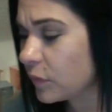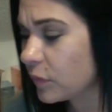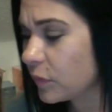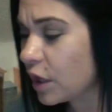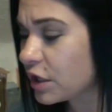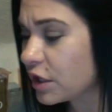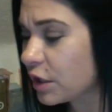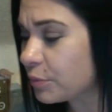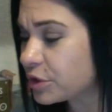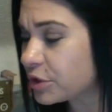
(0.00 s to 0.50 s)

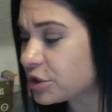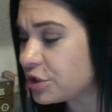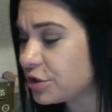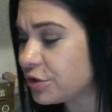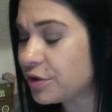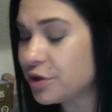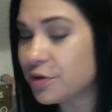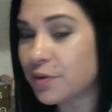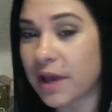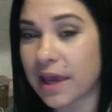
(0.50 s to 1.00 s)
Number
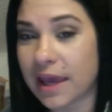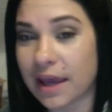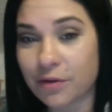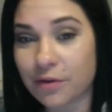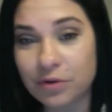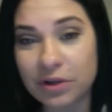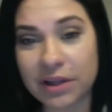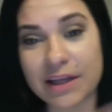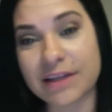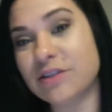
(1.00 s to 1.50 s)
two, you can't
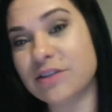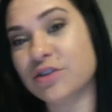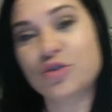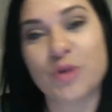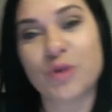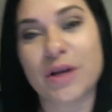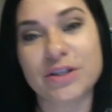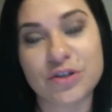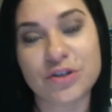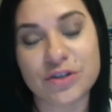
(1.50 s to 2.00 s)
really
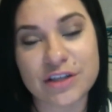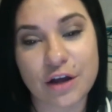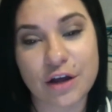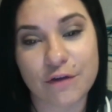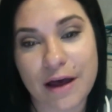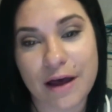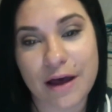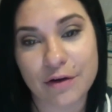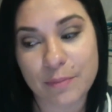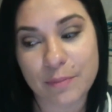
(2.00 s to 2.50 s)
stress
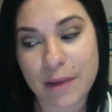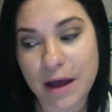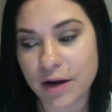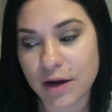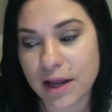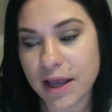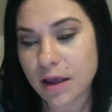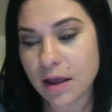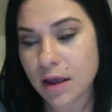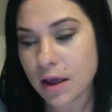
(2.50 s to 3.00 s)
yourself out about
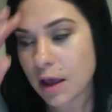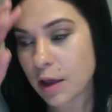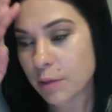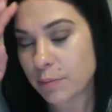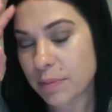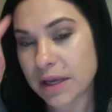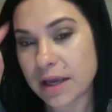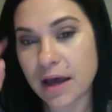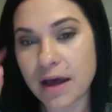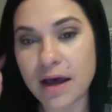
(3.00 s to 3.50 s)
it
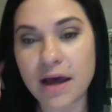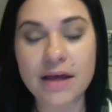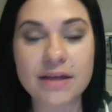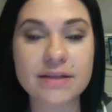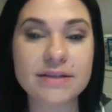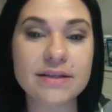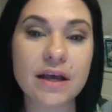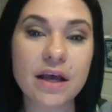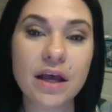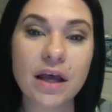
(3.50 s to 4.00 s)

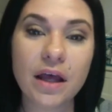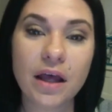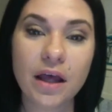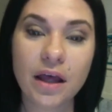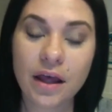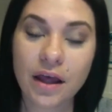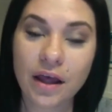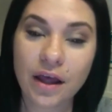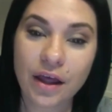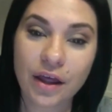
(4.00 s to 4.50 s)
because
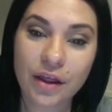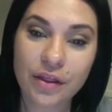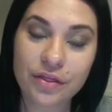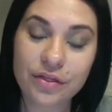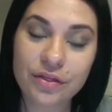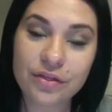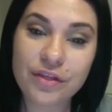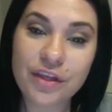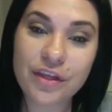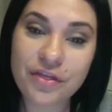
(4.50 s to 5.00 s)

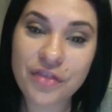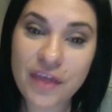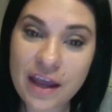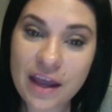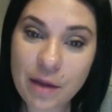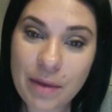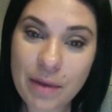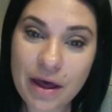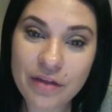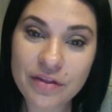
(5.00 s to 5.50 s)
the thing
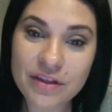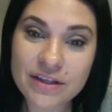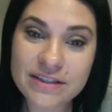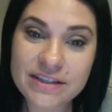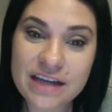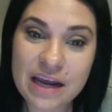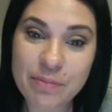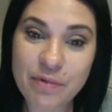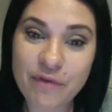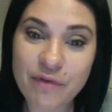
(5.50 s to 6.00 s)
about this
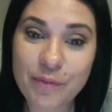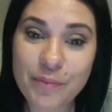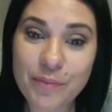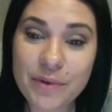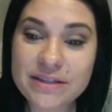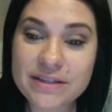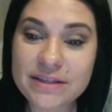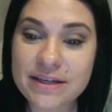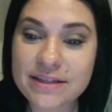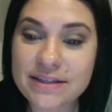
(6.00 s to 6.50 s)
type of a
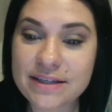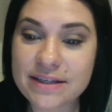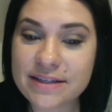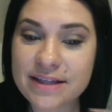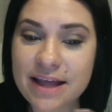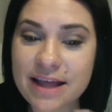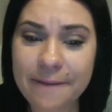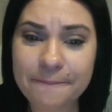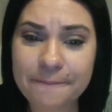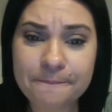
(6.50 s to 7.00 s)
business is
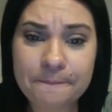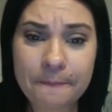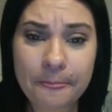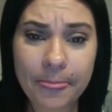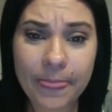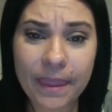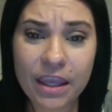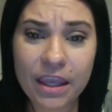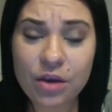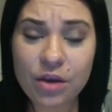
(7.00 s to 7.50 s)
that
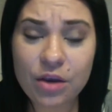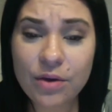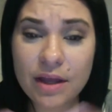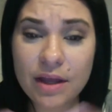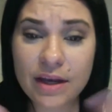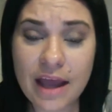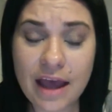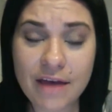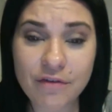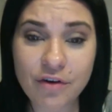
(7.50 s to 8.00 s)
you
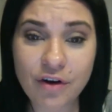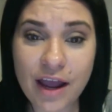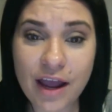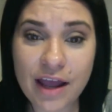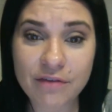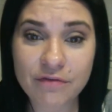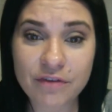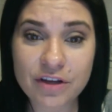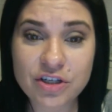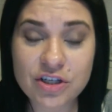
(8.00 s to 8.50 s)
can have
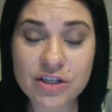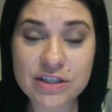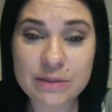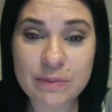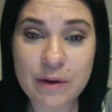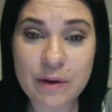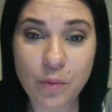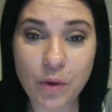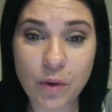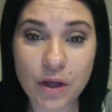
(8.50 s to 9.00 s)
grand visions
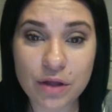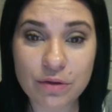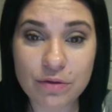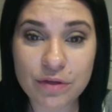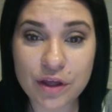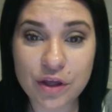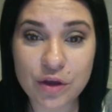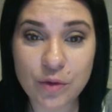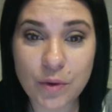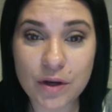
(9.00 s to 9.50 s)
about what you
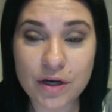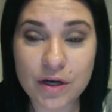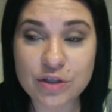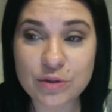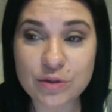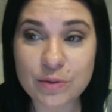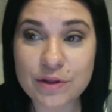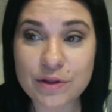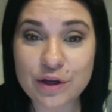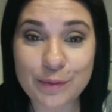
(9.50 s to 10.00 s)
think you want to
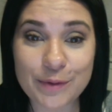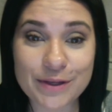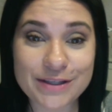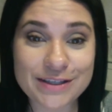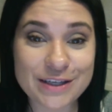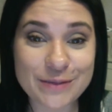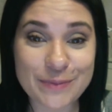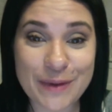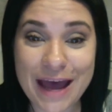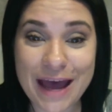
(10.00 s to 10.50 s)
do with your
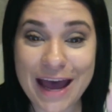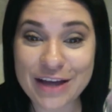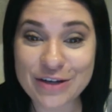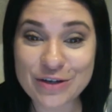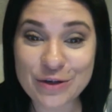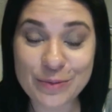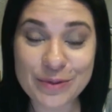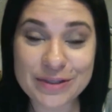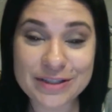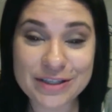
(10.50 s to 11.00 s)
business, but as
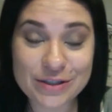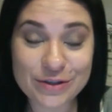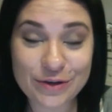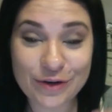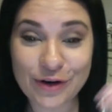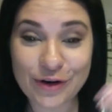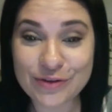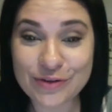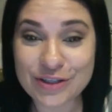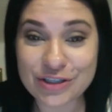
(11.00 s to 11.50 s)
your business
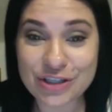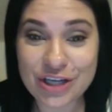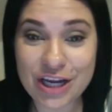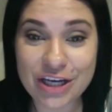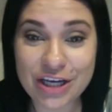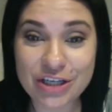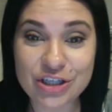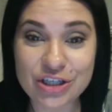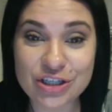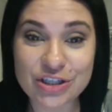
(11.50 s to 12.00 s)
grows and
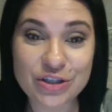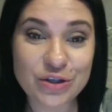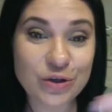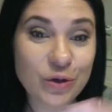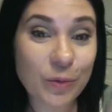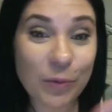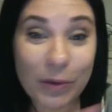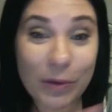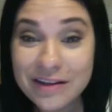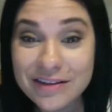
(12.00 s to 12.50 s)
changes,
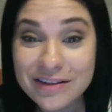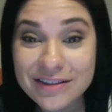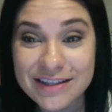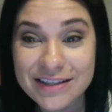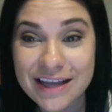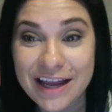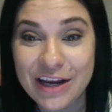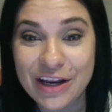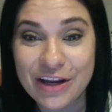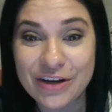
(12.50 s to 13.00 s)
you will
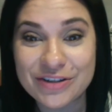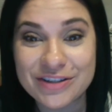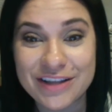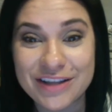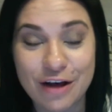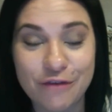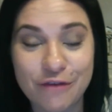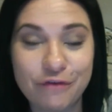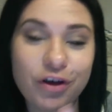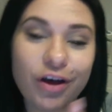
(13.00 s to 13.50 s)
say to
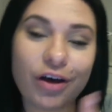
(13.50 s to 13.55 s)
yourself, oh,